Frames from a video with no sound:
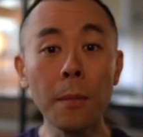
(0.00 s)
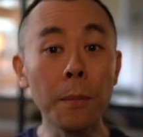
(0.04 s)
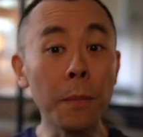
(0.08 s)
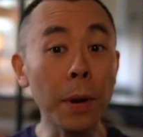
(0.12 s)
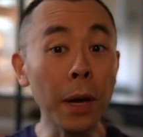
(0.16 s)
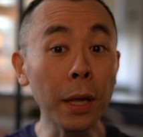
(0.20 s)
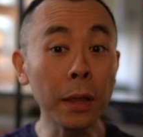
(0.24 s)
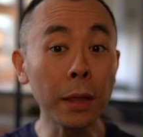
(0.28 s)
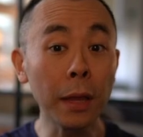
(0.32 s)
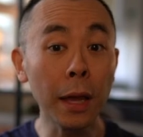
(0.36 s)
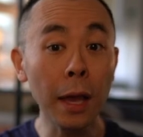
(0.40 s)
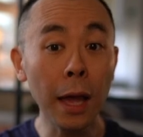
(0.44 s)

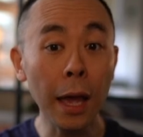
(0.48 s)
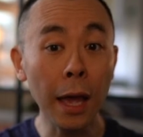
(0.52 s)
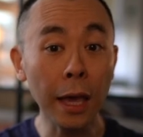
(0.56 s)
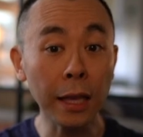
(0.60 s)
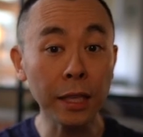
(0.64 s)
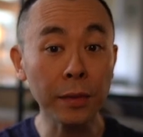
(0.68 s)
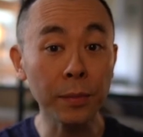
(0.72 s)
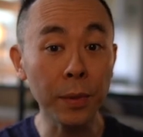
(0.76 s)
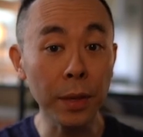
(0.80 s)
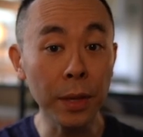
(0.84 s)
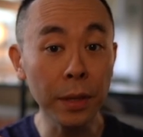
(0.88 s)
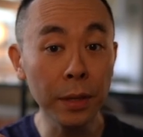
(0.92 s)
but
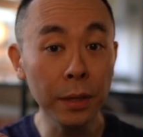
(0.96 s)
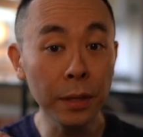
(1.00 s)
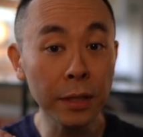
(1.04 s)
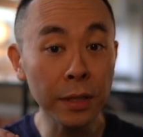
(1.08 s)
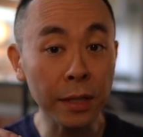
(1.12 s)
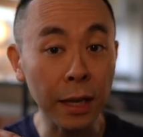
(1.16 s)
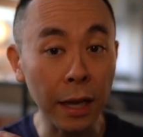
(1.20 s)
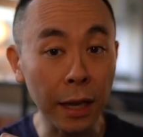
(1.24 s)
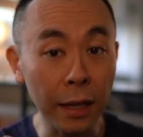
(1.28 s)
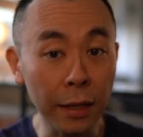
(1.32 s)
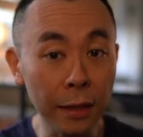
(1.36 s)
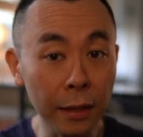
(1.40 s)
has been
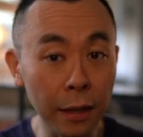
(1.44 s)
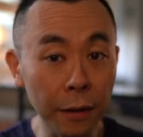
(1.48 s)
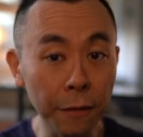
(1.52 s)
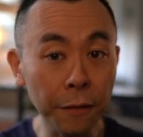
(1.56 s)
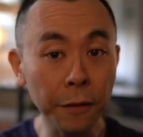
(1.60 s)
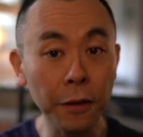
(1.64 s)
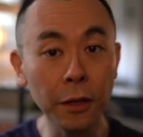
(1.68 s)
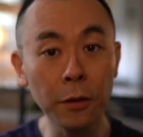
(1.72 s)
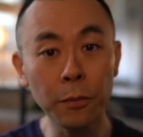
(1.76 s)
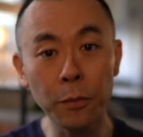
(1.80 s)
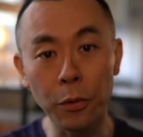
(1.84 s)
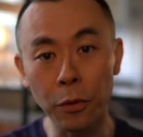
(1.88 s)

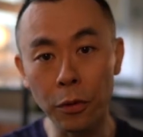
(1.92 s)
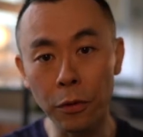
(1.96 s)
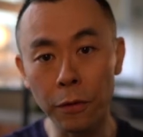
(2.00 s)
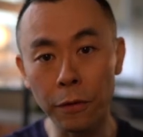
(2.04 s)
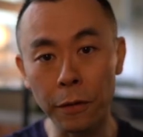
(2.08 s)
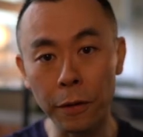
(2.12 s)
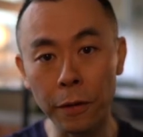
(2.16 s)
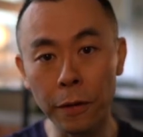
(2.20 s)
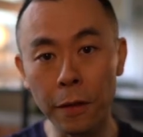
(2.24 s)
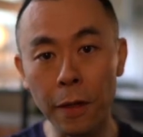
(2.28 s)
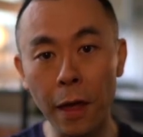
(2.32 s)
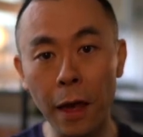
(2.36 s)
scientifically
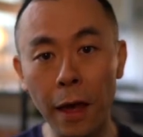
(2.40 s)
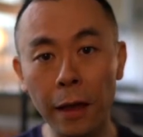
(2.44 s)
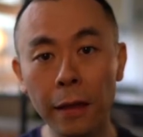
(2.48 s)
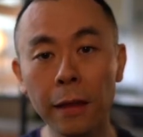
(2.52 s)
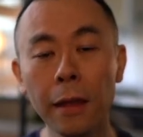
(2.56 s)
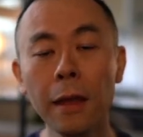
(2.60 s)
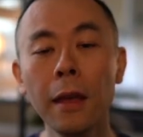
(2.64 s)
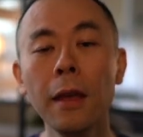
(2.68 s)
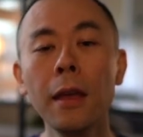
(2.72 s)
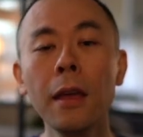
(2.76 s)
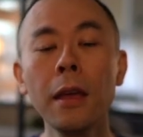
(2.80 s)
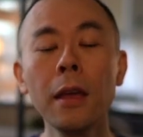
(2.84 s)
proven that